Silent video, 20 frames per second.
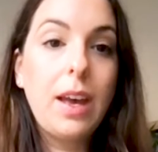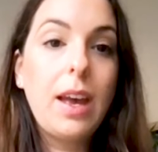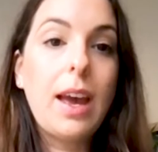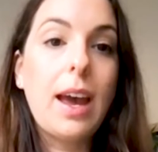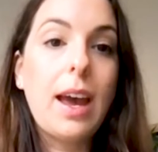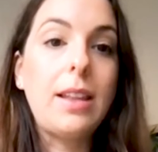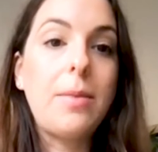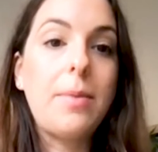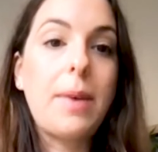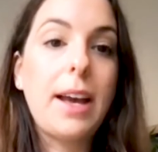
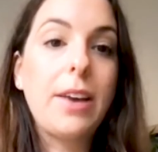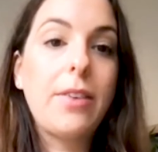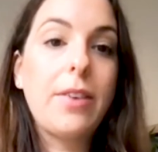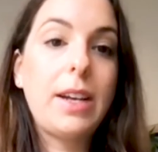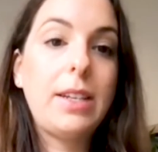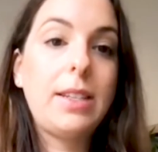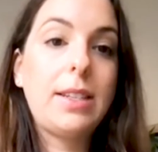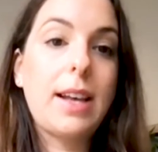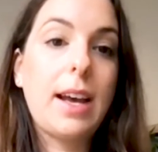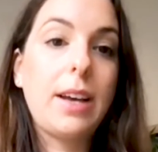And the
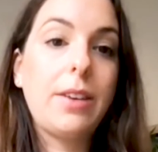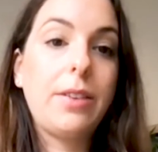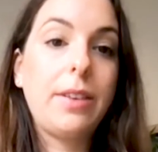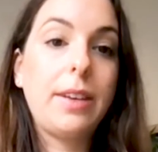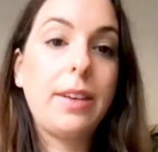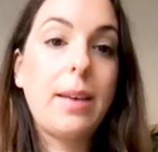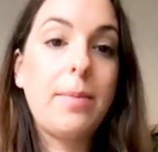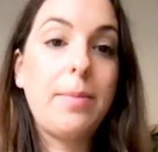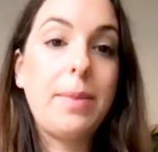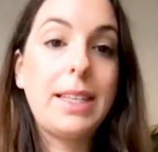migraine cycle
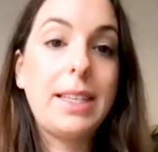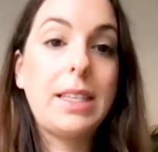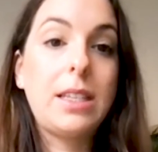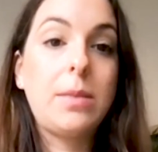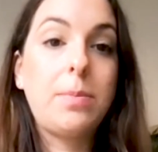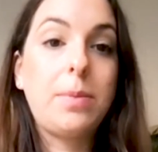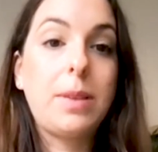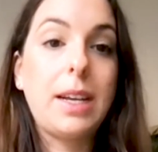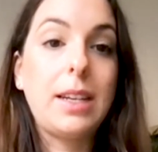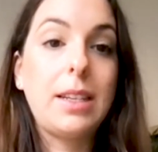can be
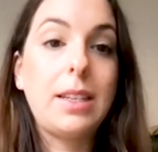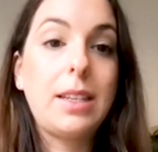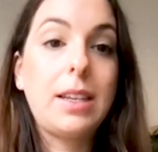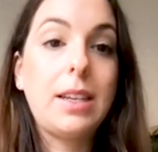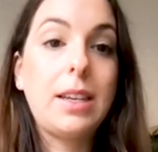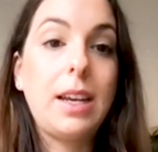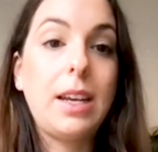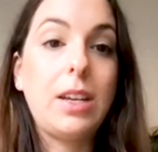split